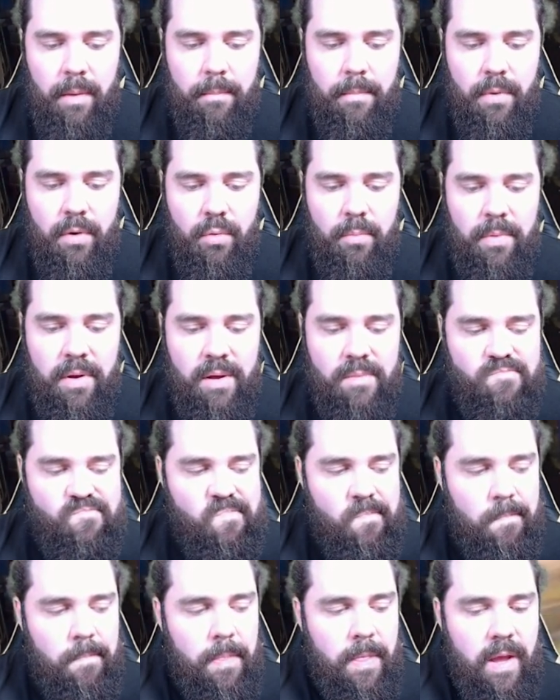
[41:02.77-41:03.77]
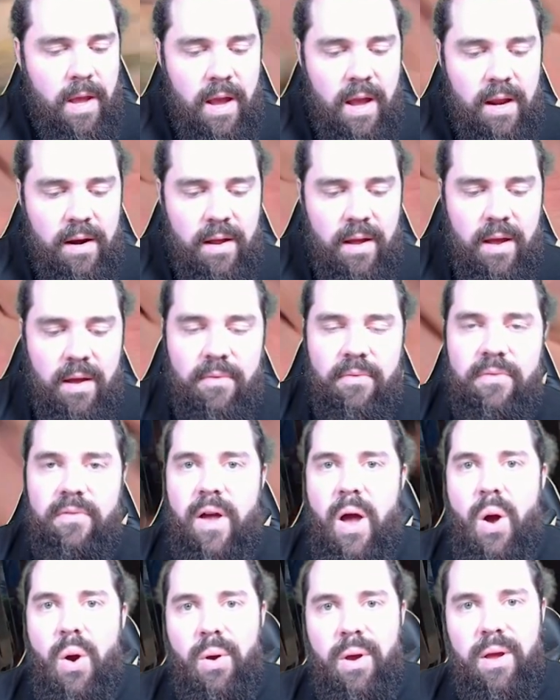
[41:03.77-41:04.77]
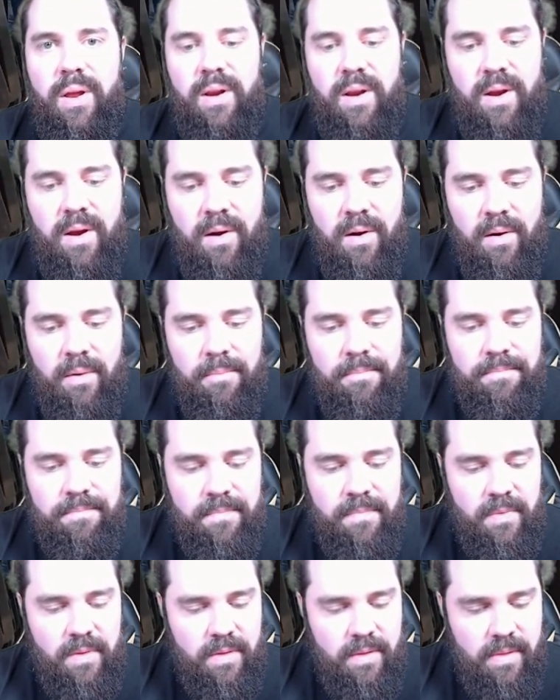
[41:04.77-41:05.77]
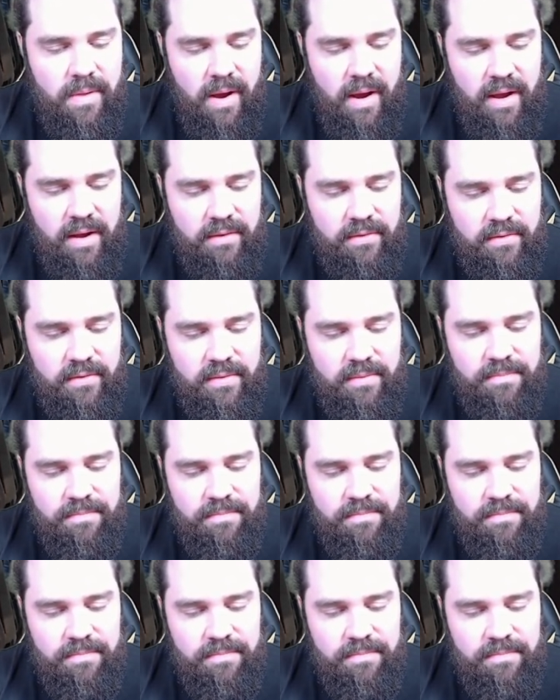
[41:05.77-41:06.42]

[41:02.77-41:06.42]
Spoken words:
Bowman, and a Falconeer. Nice.